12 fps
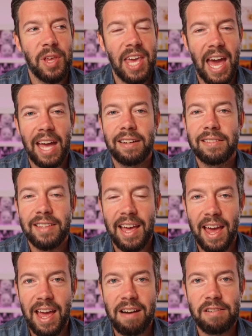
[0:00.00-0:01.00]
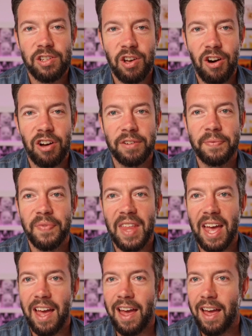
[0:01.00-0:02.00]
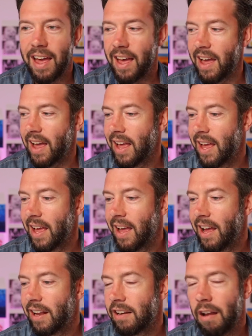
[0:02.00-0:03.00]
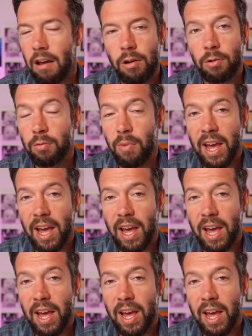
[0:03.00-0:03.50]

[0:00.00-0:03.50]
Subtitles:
Yeah, the hair is gone. No,